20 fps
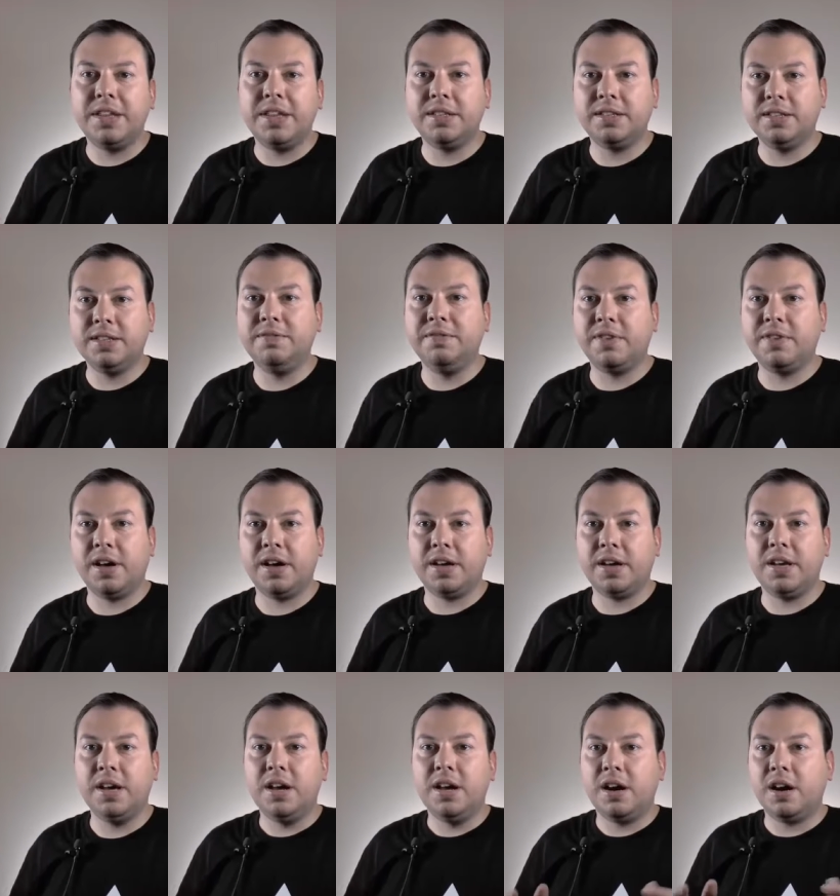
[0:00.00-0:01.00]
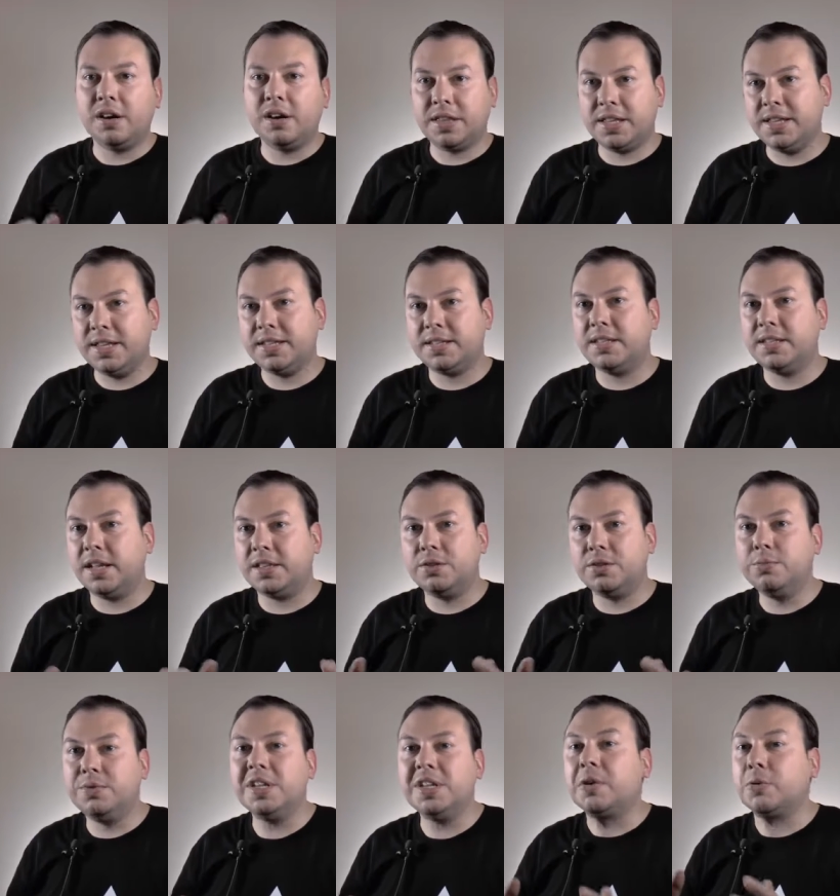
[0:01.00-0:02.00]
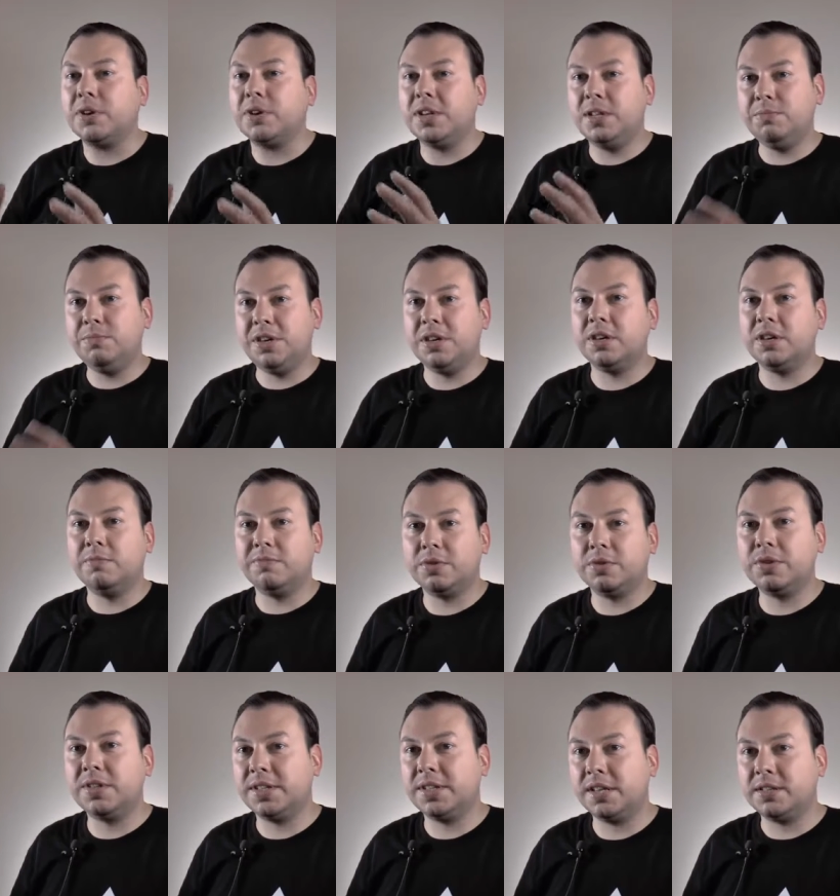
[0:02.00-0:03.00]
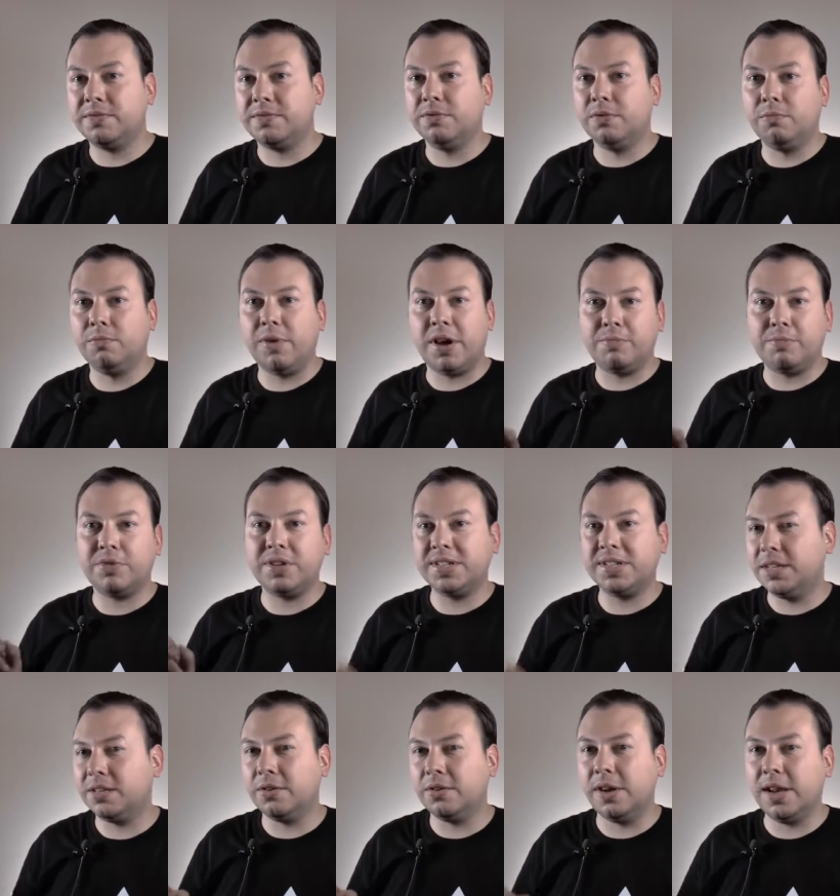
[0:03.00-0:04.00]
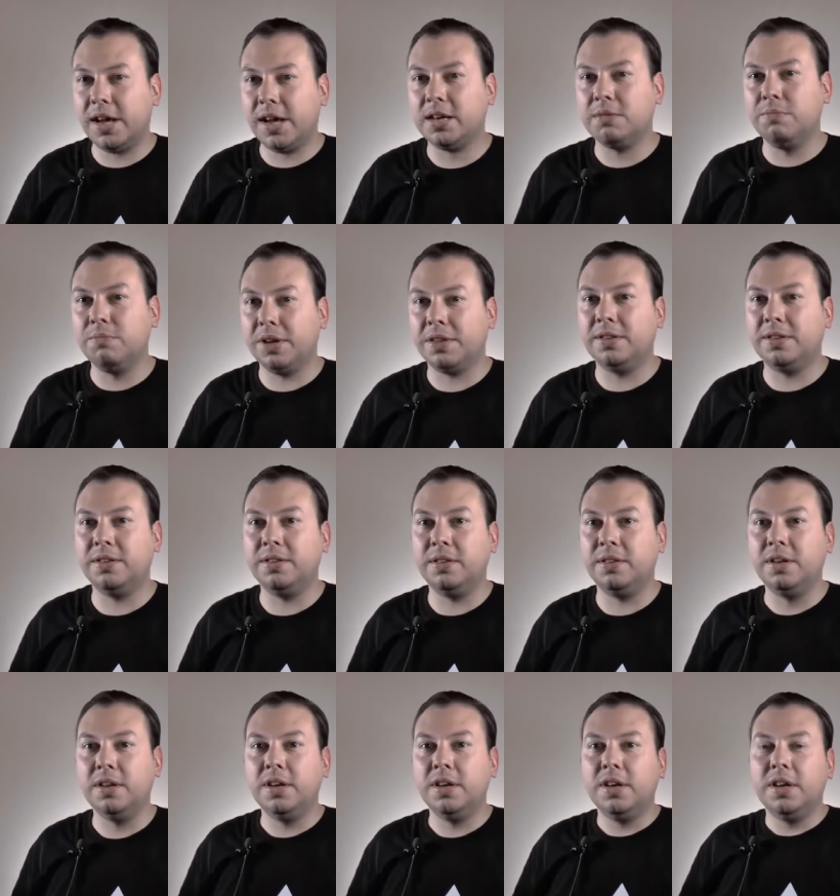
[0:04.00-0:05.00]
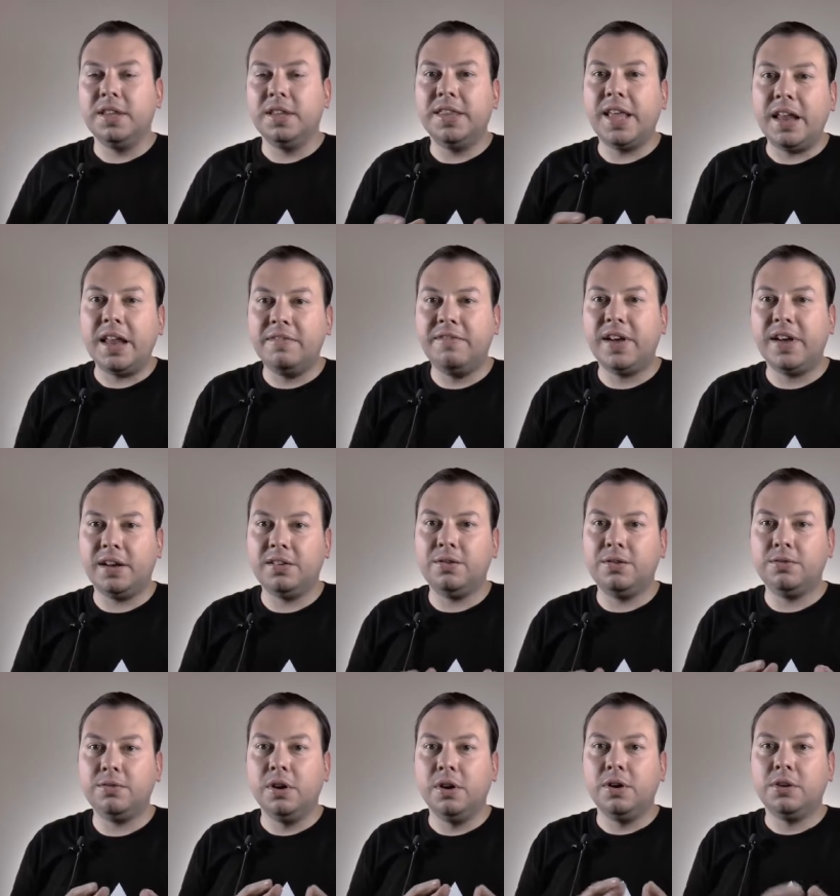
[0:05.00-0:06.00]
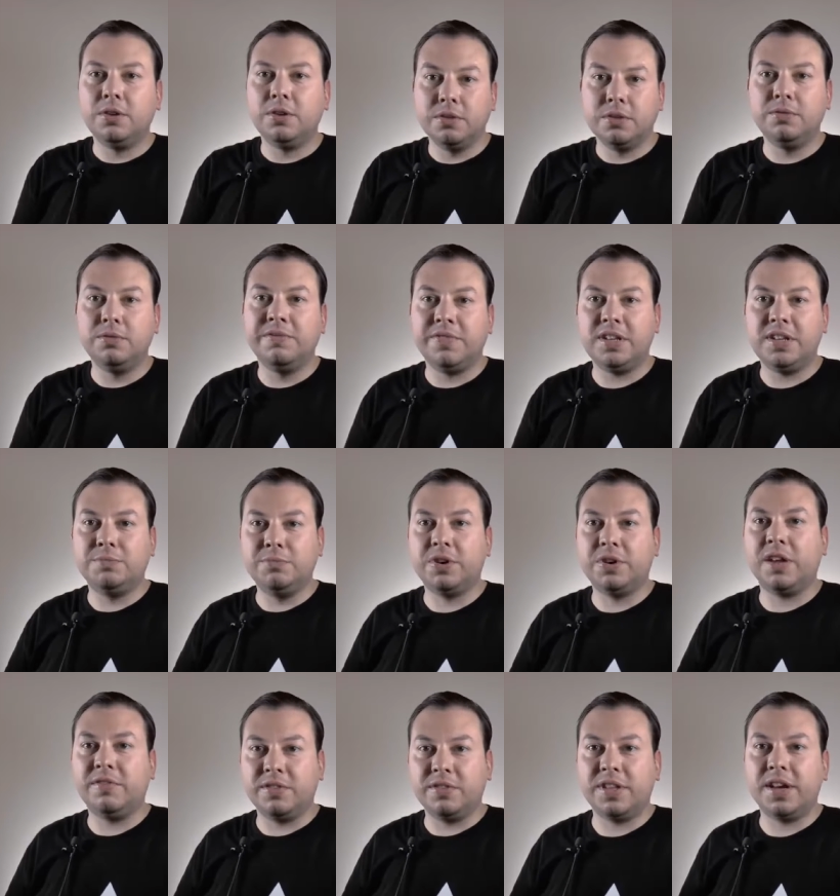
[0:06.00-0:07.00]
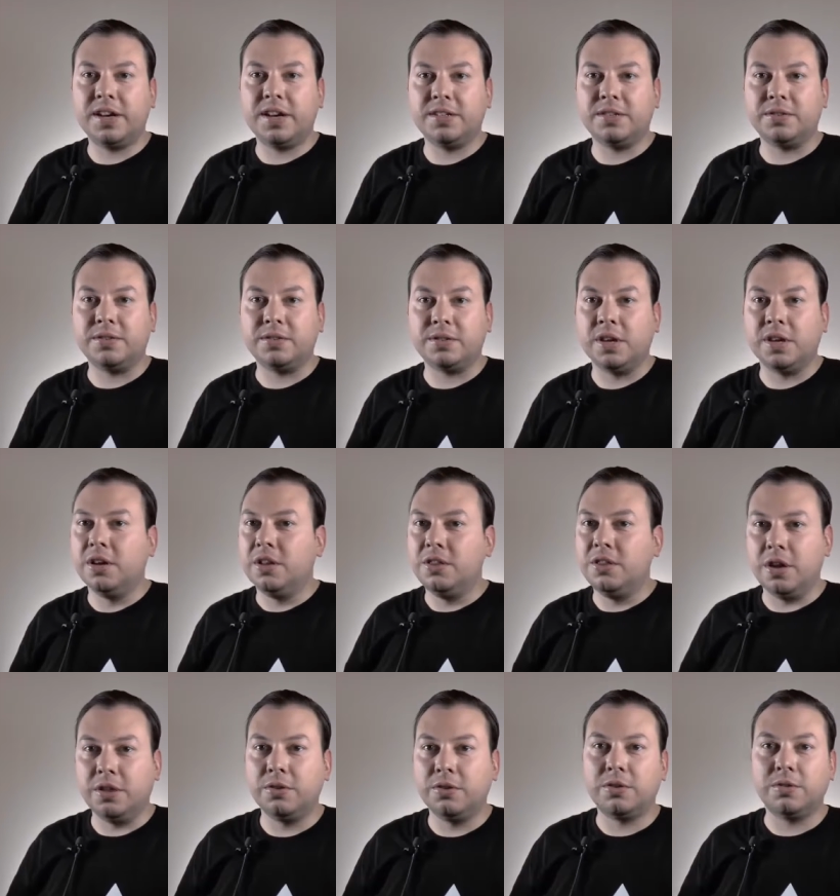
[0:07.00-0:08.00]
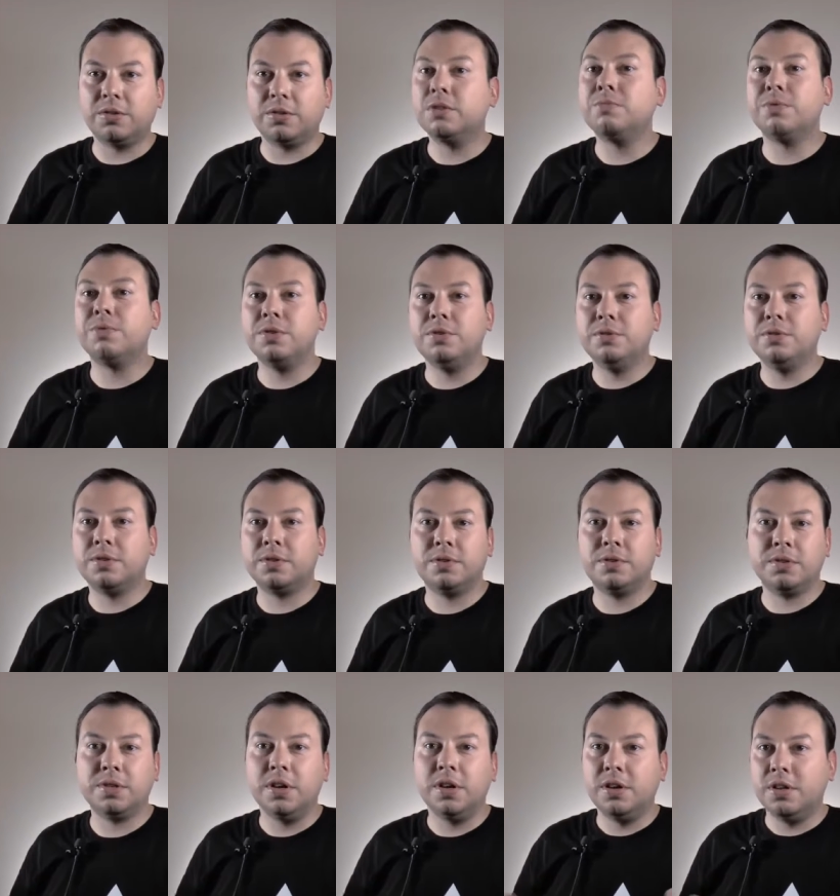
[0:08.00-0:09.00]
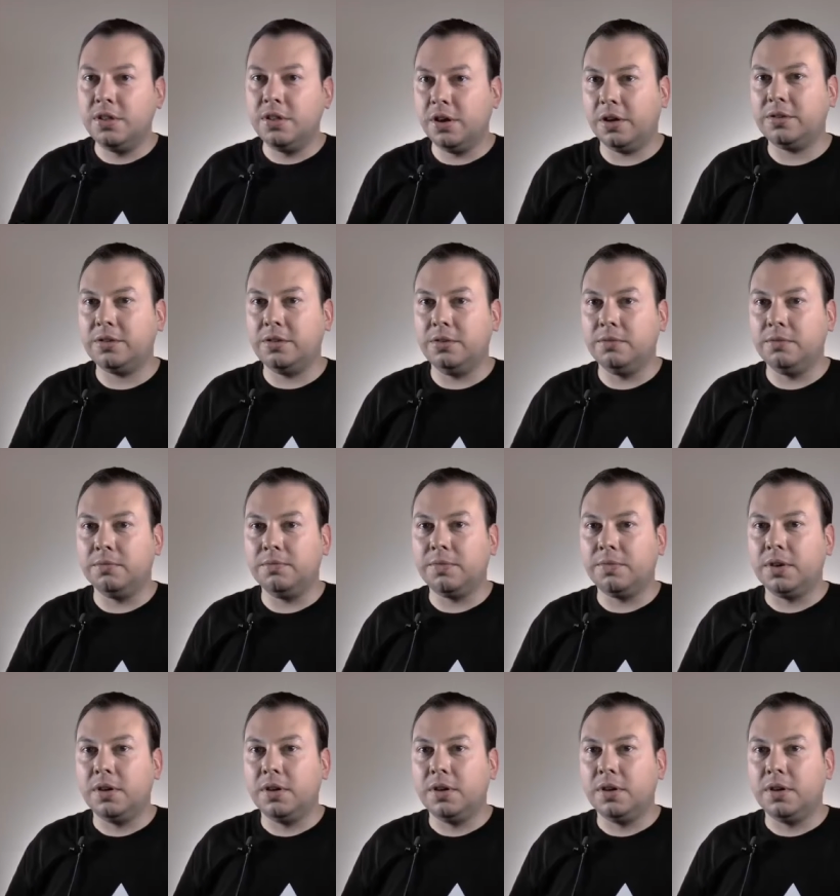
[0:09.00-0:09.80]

identify artists that subsequently become successful by pressing the like button, that value goes to Facebook advertisers, not the content producers, not you.